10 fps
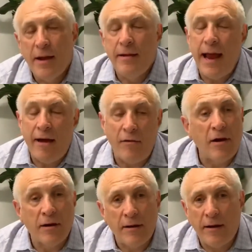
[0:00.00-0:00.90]
Now, look,
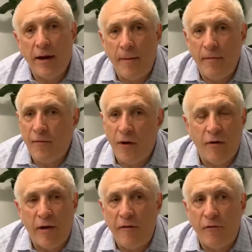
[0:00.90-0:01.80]
I've been very
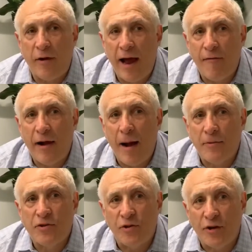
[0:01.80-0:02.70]
grateful to have an
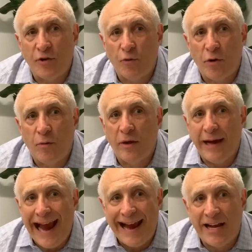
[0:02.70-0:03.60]
opportunity to work with the
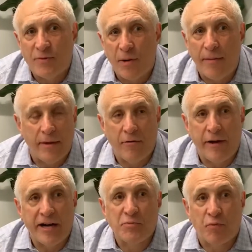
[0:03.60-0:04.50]
Yankees, probably the
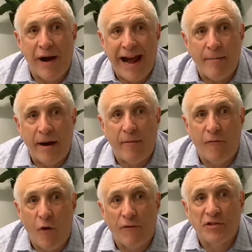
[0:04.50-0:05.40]
greatest brand maybe of
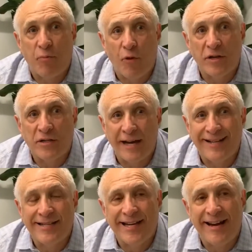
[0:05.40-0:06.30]
all the sports, and
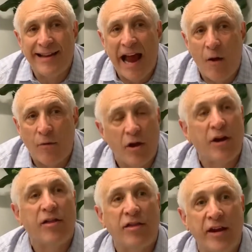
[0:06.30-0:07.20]
to take down the
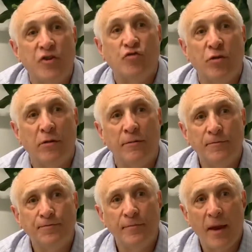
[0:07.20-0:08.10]
Cathedral,
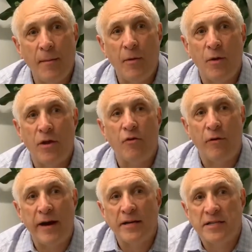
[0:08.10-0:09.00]
one of the
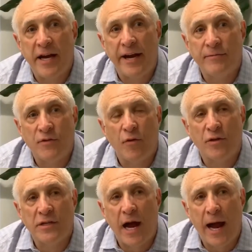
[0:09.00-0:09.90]
greatest stadiums of all
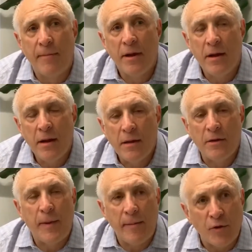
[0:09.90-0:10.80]
time, to
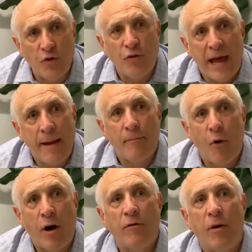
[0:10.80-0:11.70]
be able to do that and
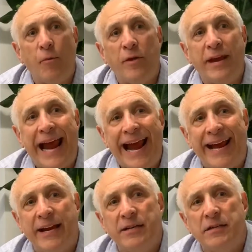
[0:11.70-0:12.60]
partner up with the
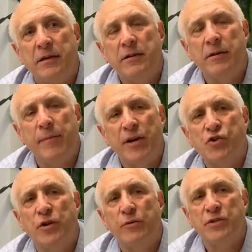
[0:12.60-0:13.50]
Yankees to make sure
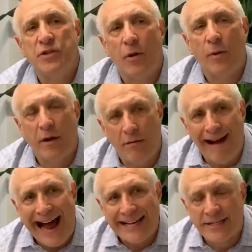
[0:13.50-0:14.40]
that it was done with
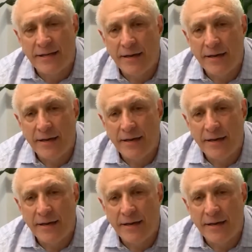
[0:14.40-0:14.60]
class.